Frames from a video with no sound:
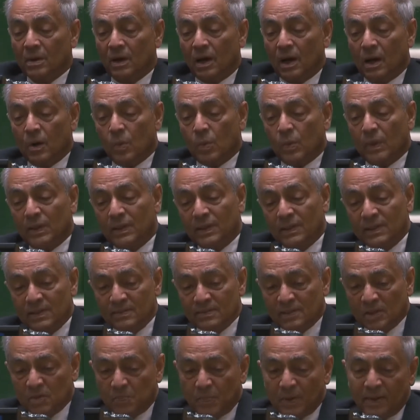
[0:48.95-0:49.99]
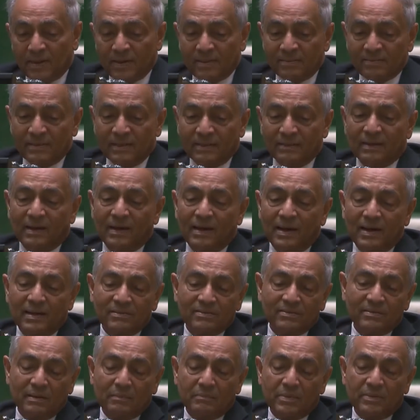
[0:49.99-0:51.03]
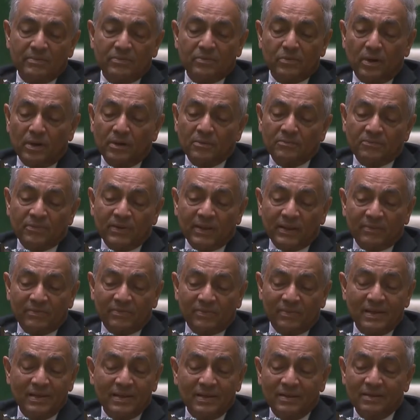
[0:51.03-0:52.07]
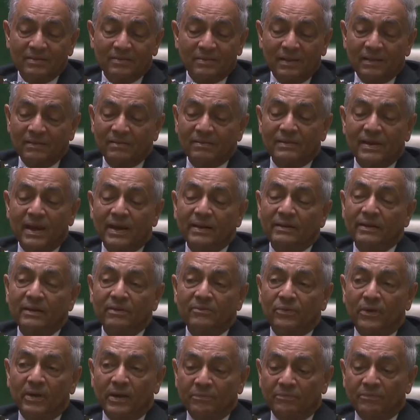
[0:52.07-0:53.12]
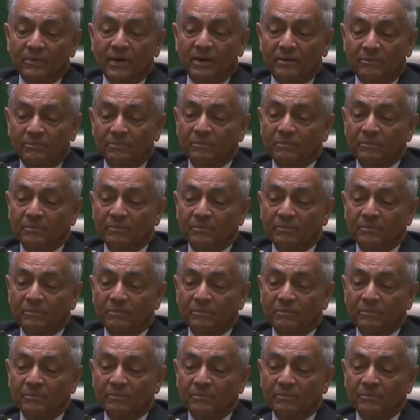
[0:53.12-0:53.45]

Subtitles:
our world is experiencing the highest number of conflicts since 1945.